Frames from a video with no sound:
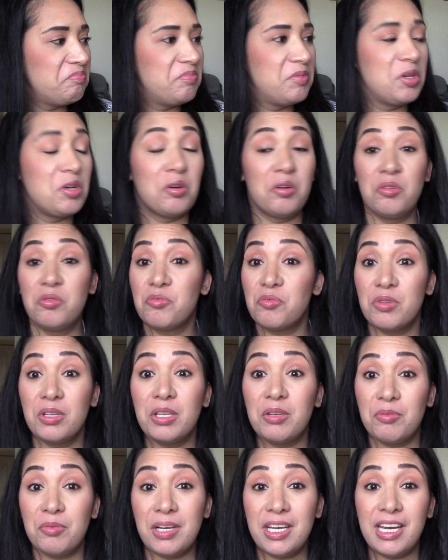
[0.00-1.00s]
couldn't
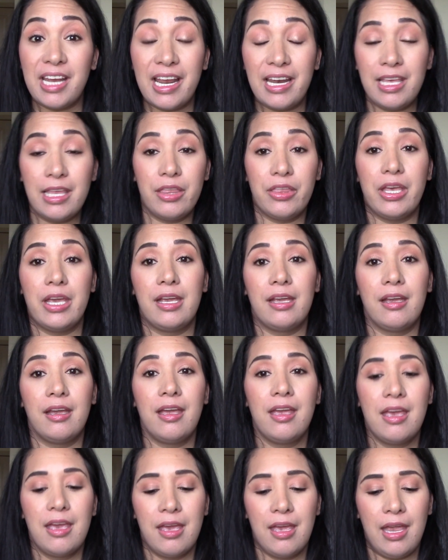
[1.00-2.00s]
really read anything,
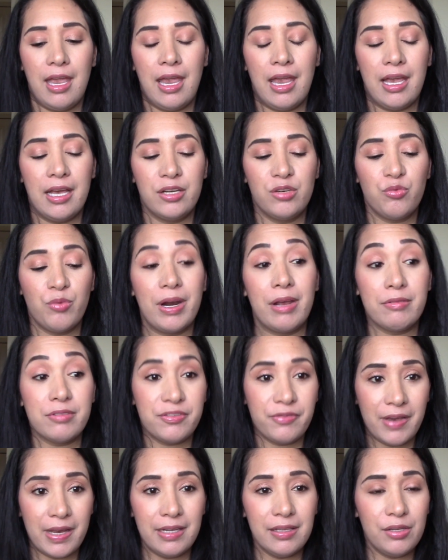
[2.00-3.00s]
and when I was
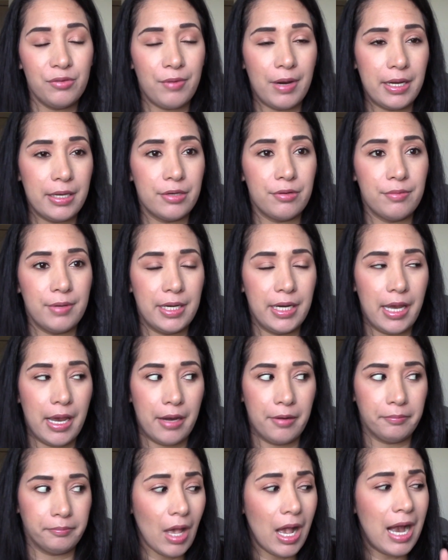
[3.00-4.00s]
finally ready to read
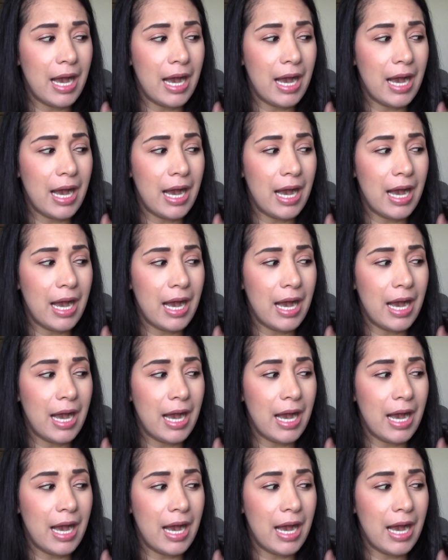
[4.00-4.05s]
again,